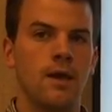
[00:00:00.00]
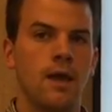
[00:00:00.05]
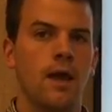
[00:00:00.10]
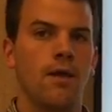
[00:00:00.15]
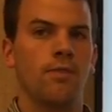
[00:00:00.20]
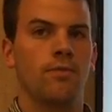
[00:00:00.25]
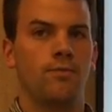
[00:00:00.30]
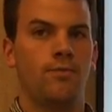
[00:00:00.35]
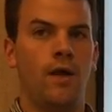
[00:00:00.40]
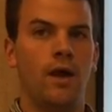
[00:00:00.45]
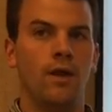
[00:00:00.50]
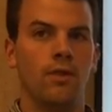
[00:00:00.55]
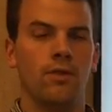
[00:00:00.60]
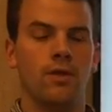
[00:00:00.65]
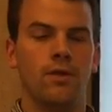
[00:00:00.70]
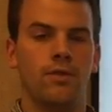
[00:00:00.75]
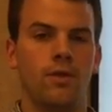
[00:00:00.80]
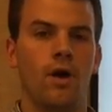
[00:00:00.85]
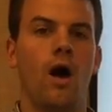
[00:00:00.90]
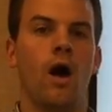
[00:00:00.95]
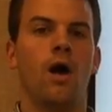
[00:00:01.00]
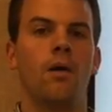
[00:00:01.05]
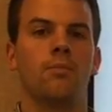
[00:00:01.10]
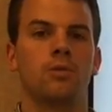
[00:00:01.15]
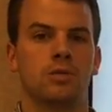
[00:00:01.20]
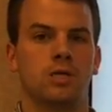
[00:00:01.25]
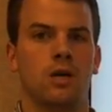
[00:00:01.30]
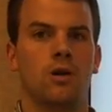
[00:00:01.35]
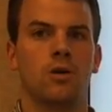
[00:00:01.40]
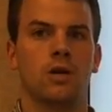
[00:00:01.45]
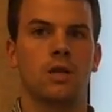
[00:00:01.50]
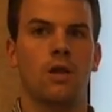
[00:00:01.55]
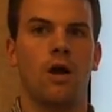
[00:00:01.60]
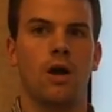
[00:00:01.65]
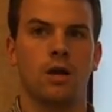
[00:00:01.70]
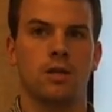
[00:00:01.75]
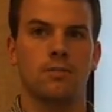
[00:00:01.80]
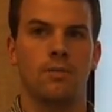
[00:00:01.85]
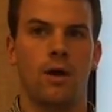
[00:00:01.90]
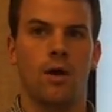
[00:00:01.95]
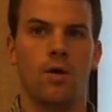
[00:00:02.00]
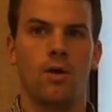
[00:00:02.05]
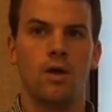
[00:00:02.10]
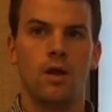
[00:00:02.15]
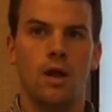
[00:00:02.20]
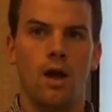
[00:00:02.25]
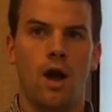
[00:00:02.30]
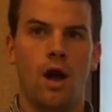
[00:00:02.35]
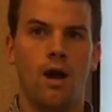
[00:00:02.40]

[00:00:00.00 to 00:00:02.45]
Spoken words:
And finally, the hub, which I already talked about.